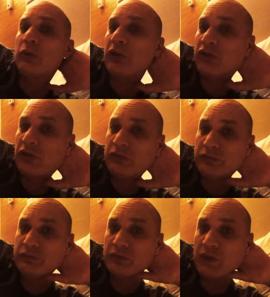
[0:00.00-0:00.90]
for watching.
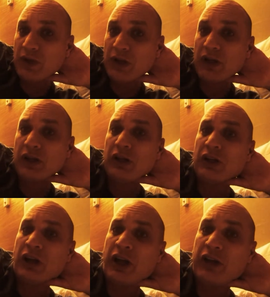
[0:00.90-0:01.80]

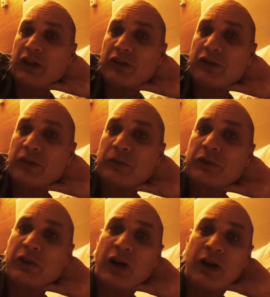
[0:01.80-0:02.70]
Like,
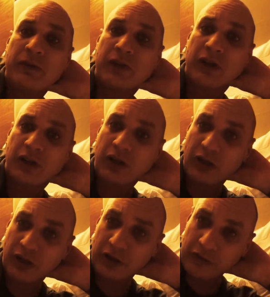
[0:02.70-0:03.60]
subscribe,
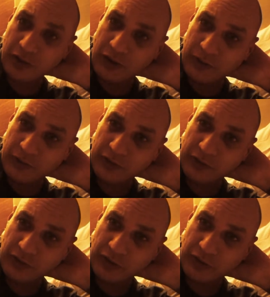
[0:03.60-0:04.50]
leave a
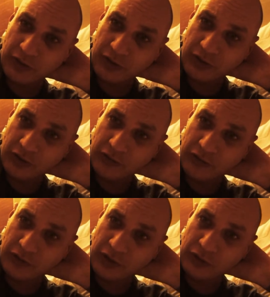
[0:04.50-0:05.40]
comment, and stay